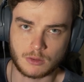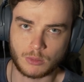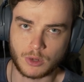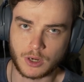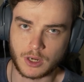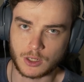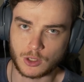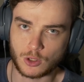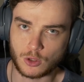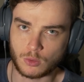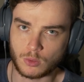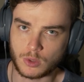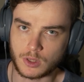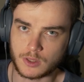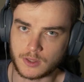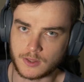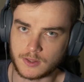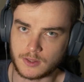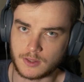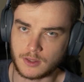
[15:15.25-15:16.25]
buy new
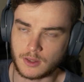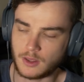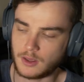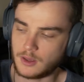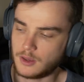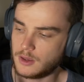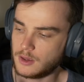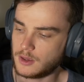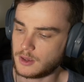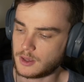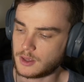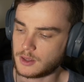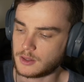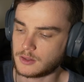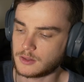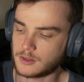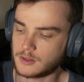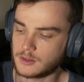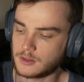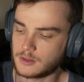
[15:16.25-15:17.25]
ones.
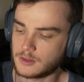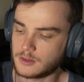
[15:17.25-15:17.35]
and